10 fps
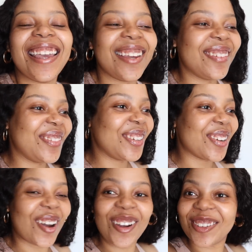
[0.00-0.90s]
if
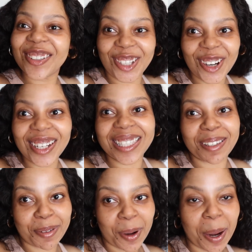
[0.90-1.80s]
you are a returning
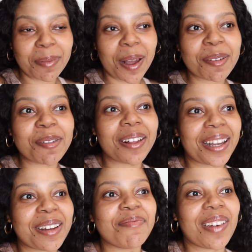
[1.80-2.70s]
subscriber,
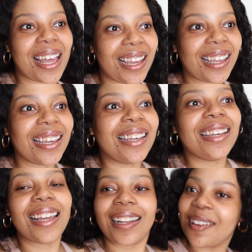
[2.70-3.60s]
welcome back.
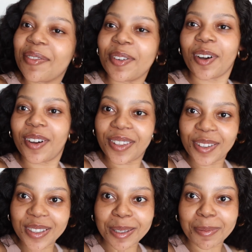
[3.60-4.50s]
And if you are a
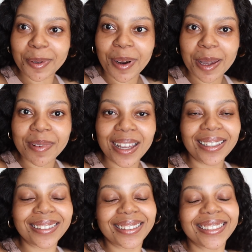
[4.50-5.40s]
new
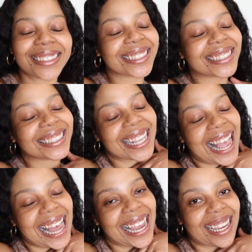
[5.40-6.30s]
subscriber,
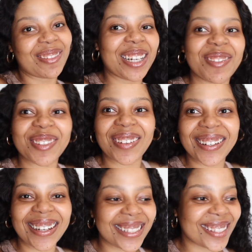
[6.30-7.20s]
hi, my name is
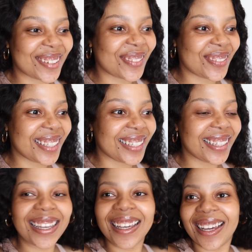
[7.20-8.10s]
Mmaneo underscore
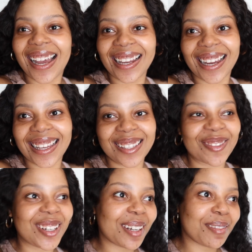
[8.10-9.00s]
V. Hi guys,
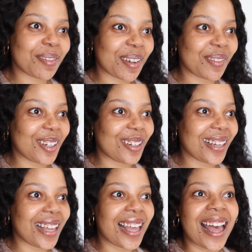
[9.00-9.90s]
welcome to my
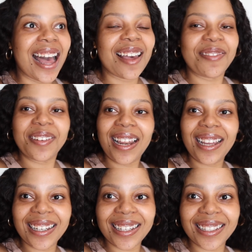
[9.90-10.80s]
vlog. I feel
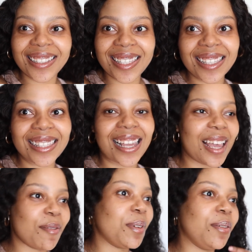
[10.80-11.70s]
like since I
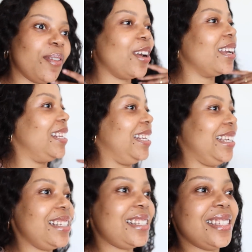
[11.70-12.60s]
have been vlogging
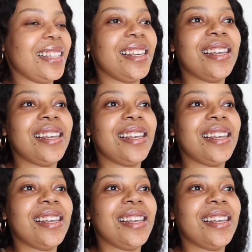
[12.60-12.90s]
less,